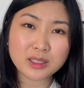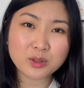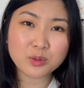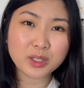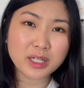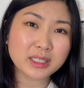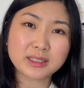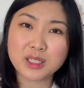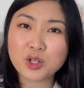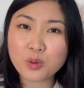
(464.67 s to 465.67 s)
Louis as
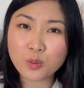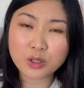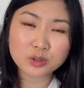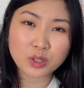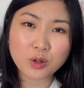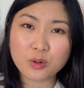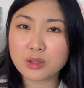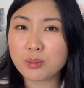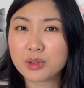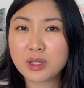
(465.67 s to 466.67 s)
like your work tote
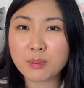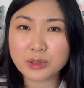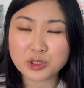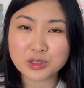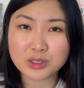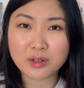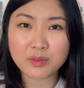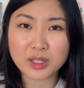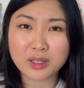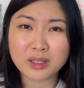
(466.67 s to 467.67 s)
and putting a bunch of stuff in.